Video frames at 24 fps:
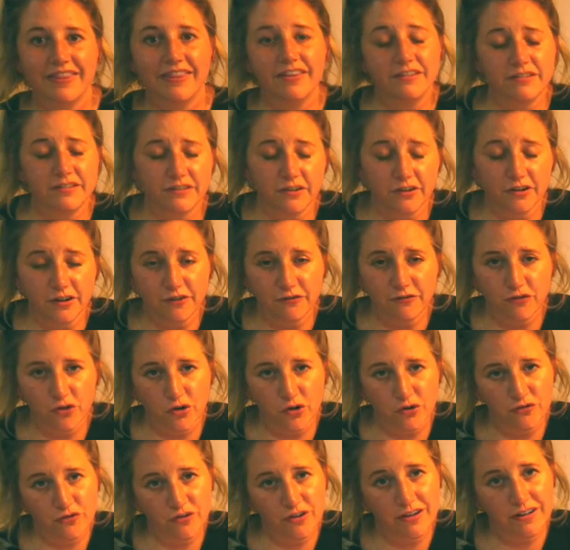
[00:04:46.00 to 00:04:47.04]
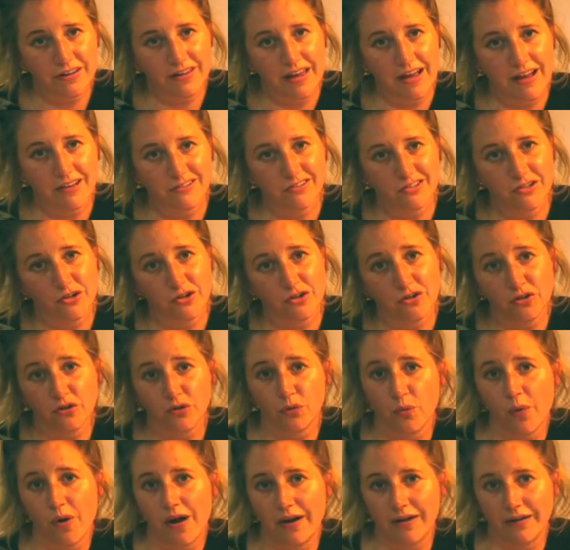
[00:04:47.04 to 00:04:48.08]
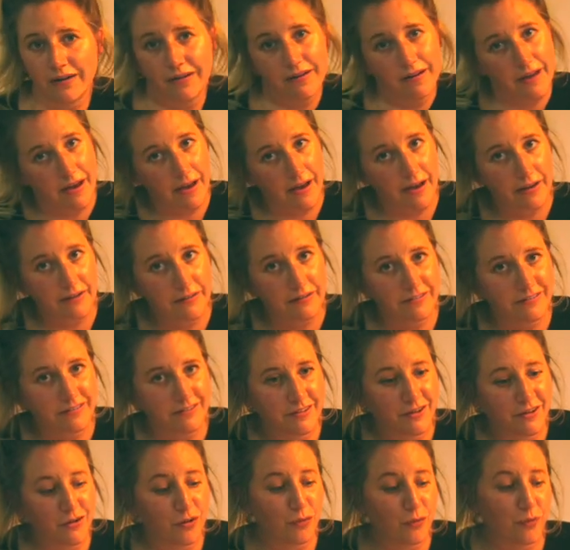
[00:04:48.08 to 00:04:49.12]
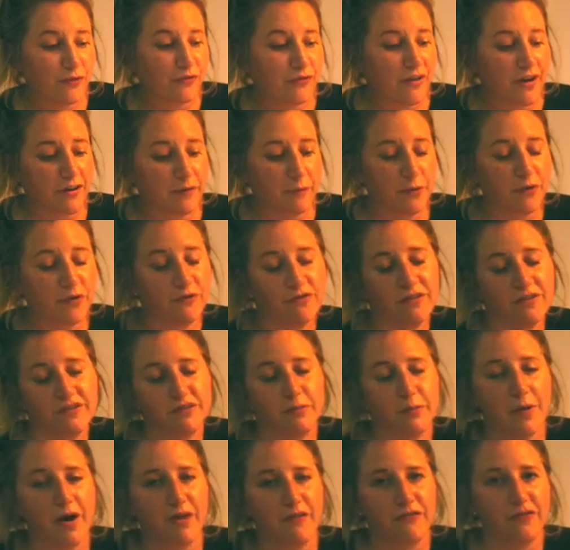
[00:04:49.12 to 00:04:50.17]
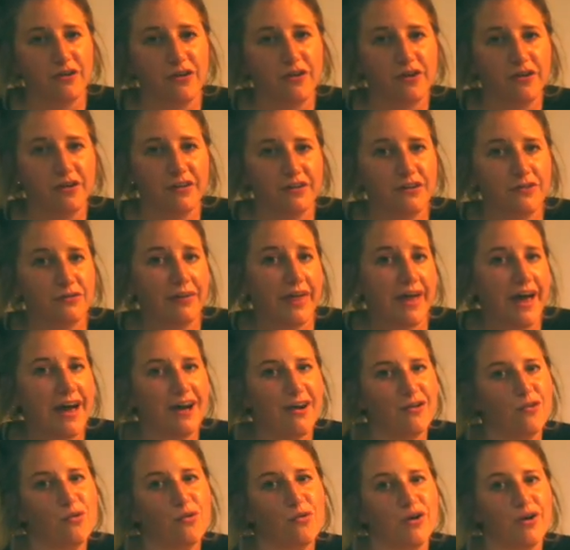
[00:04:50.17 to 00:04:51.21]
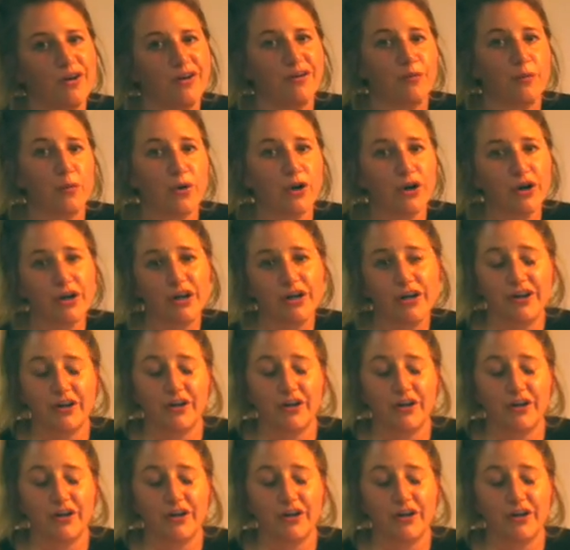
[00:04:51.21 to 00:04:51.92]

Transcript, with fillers: This 34 foot allows a girl to wine and dine, so we've got a perfect spot for her to do that or work